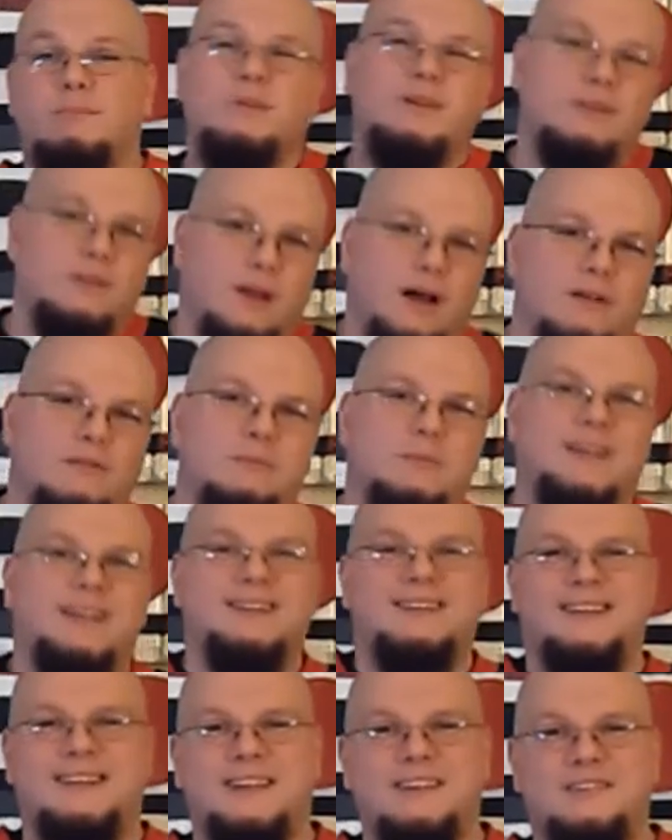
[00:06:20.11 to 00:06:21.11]
but love me
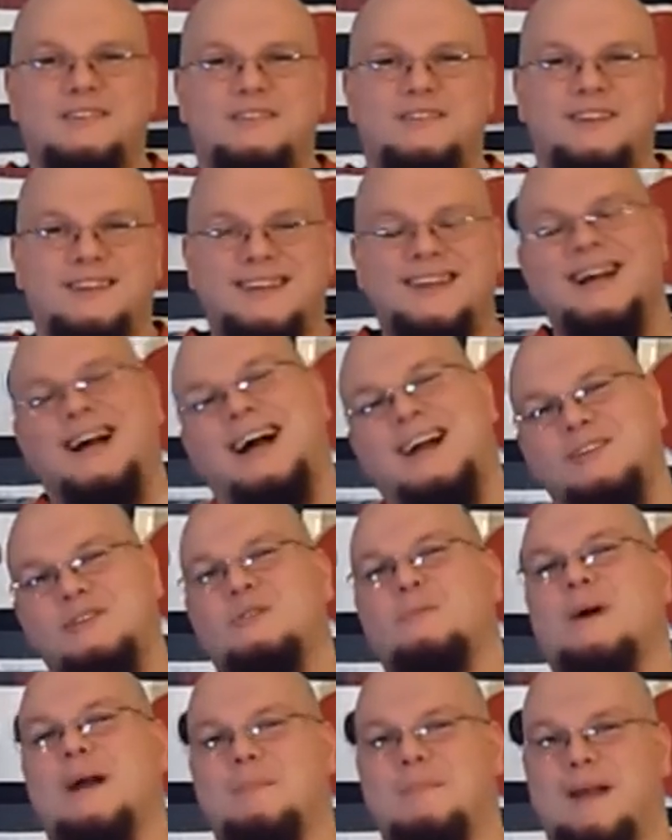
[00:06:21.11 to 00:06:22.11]
at least. I
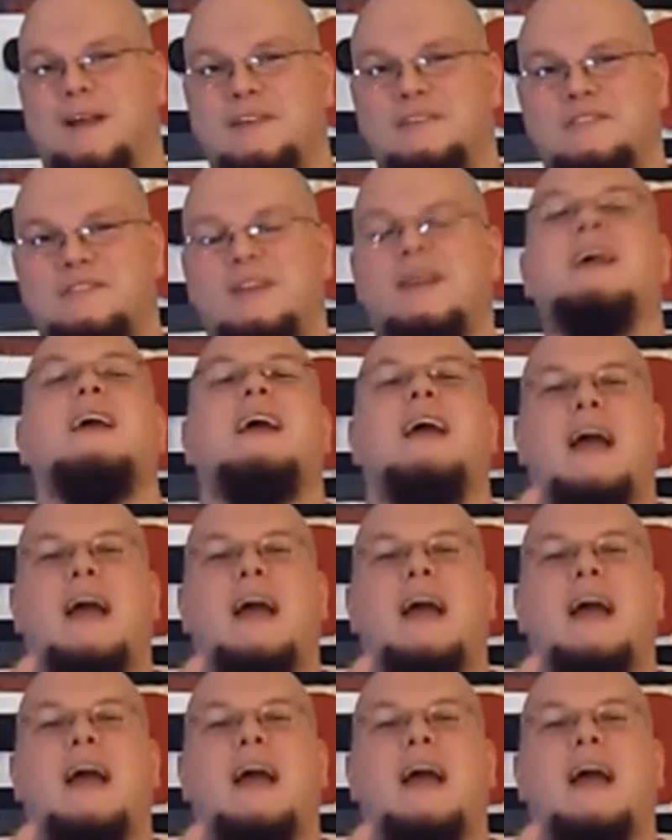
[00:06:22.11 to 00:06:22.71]
do my best.